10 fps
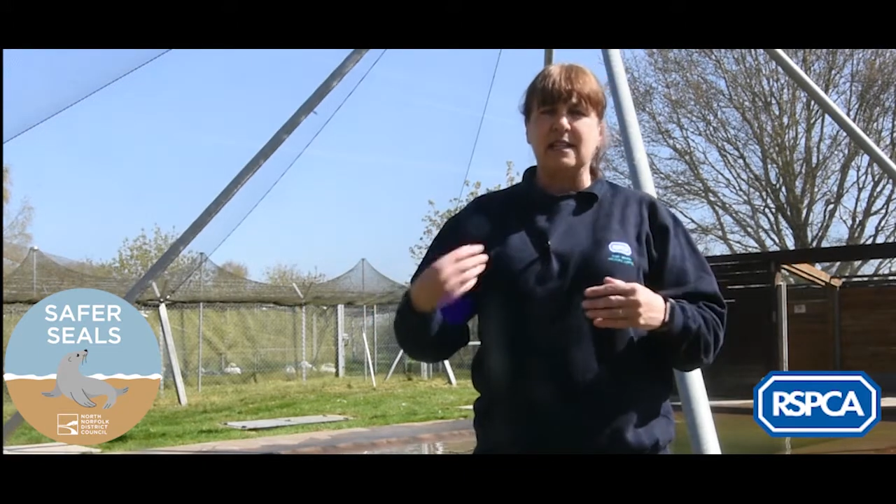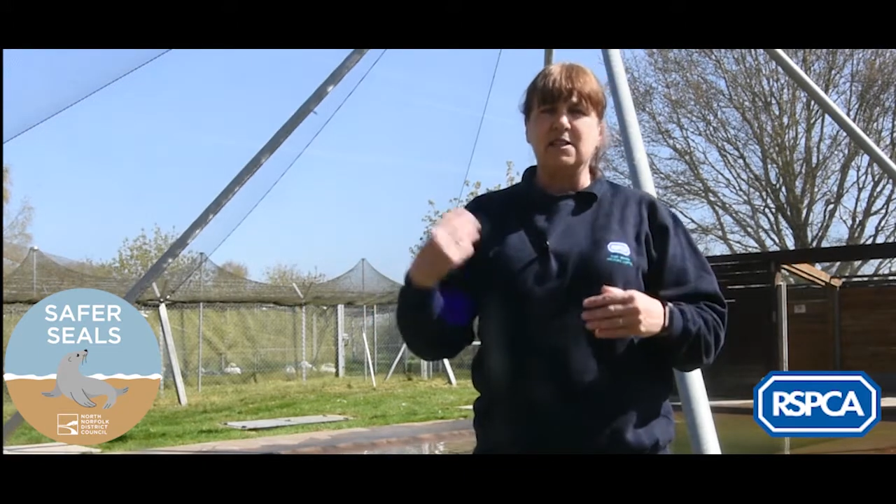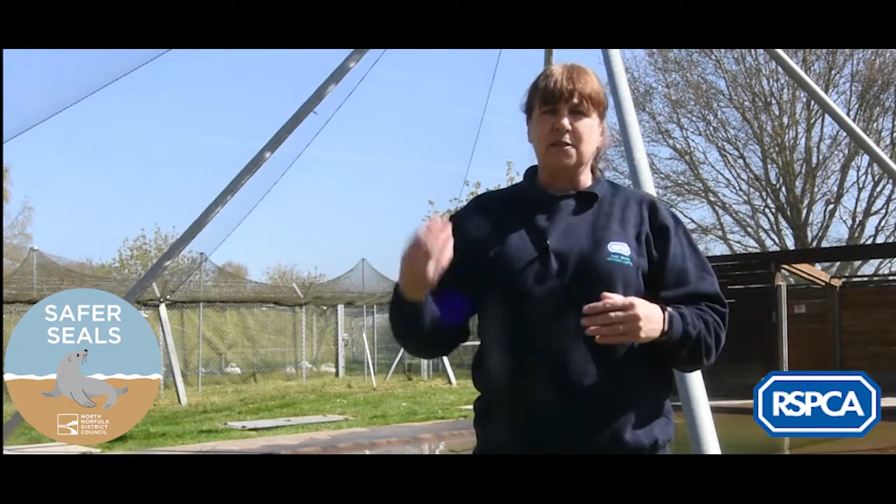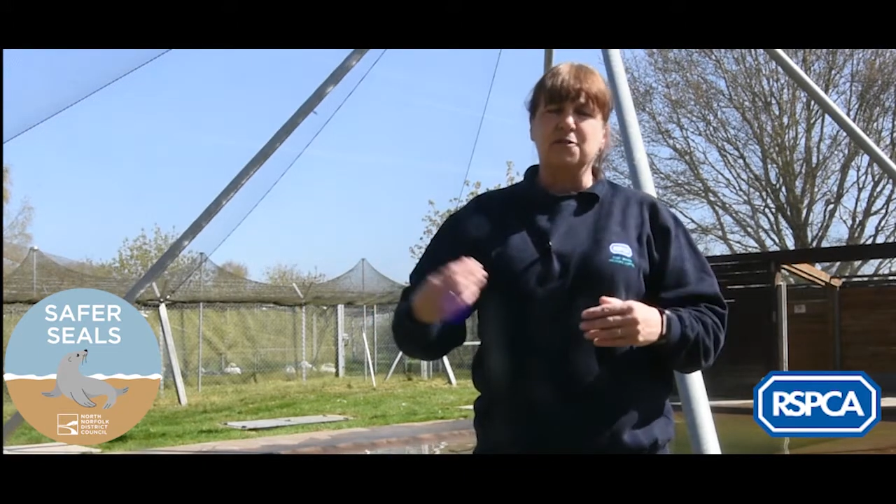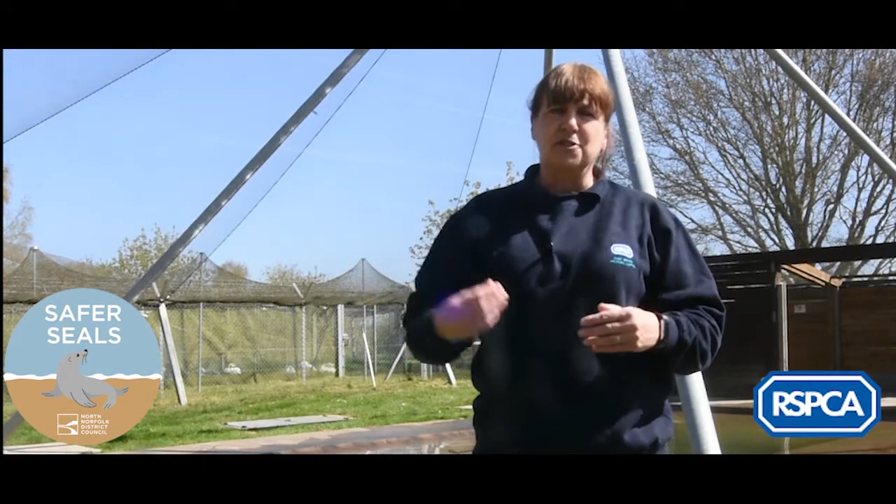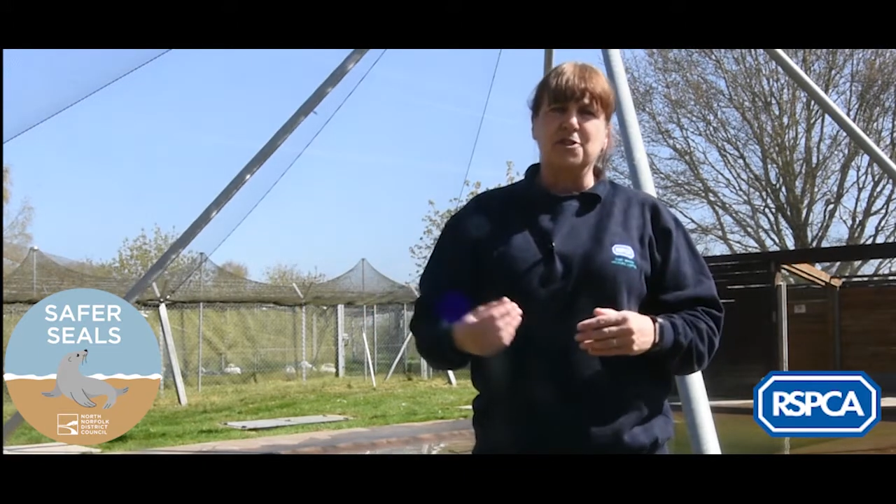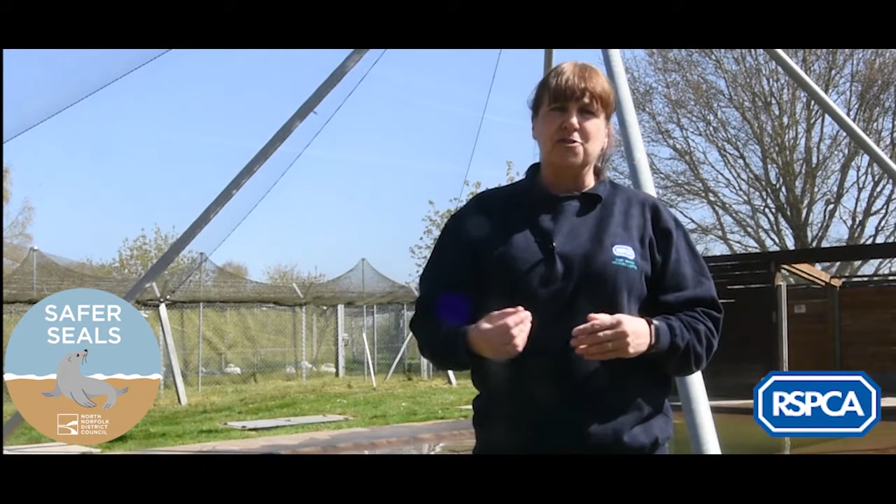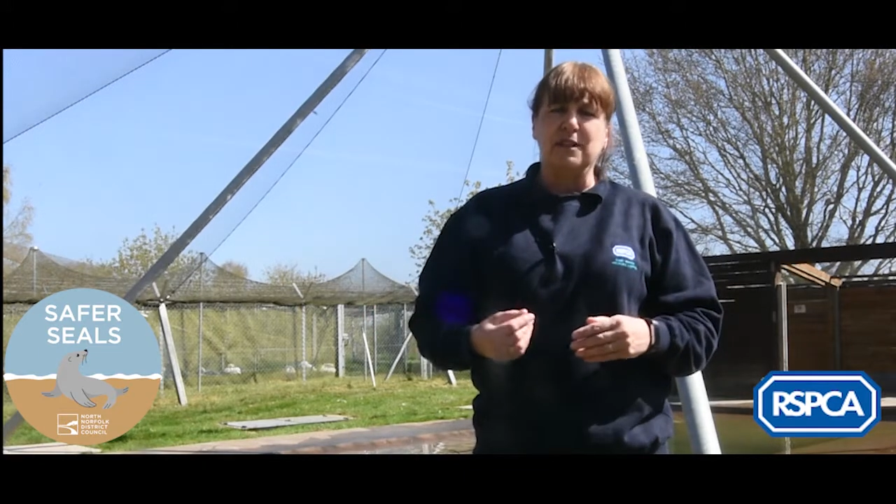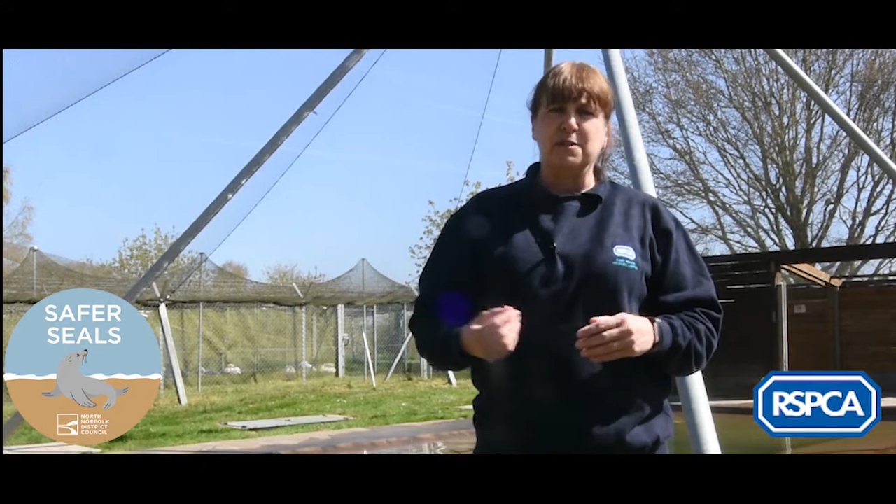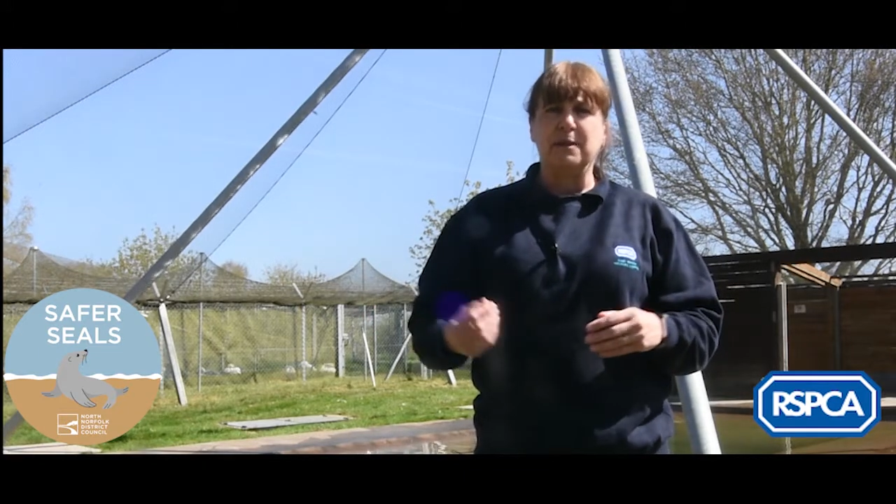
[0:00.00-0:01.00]
and it sort of does the
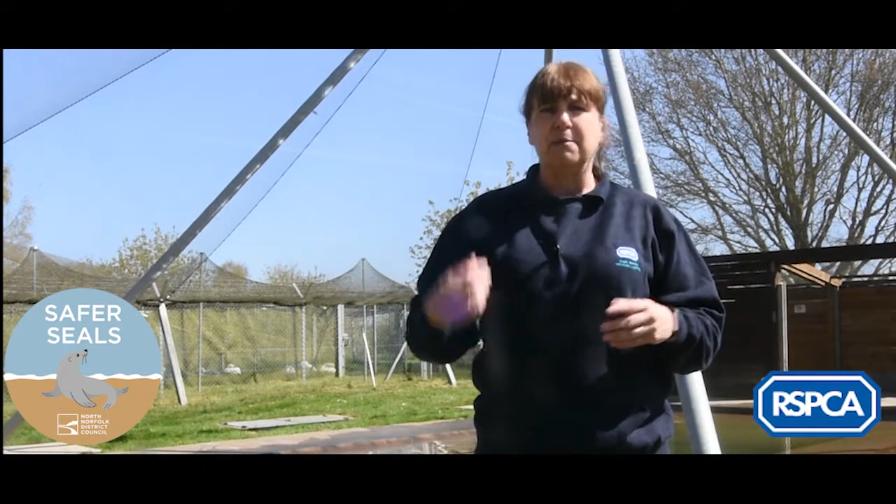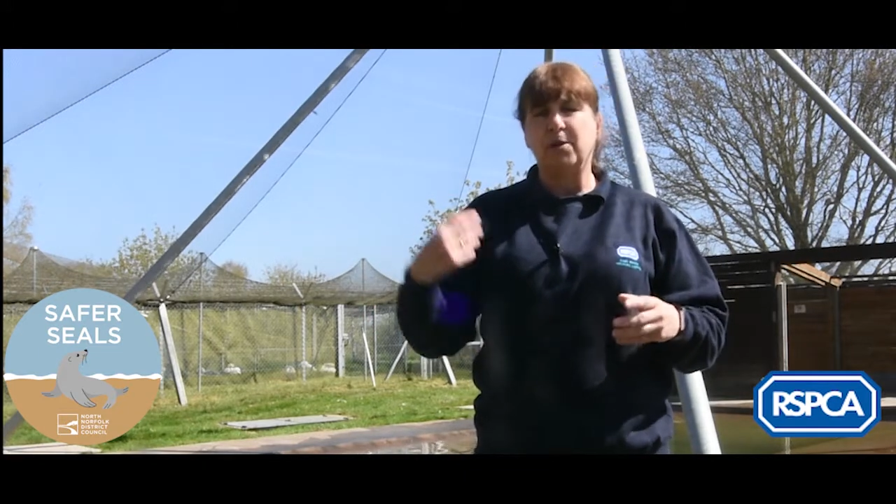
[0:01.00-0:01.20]
trick as well,